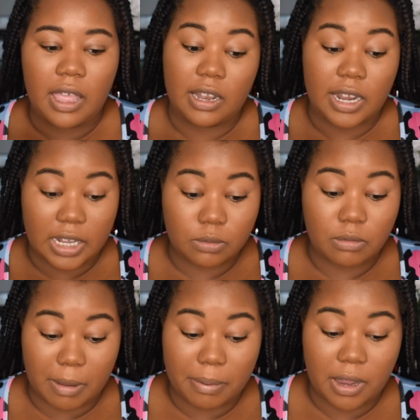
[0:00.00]
and that's
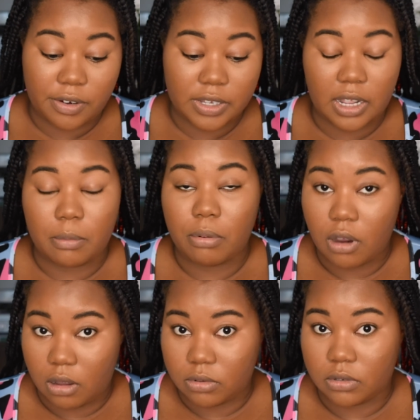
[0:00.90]
when my parents had a
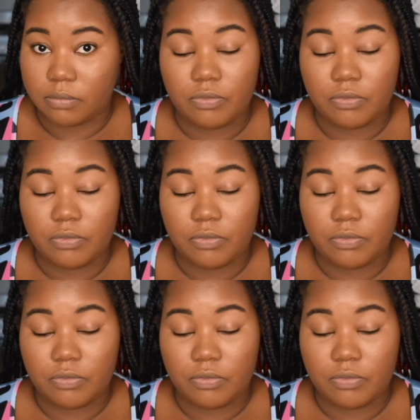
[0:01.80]
problem.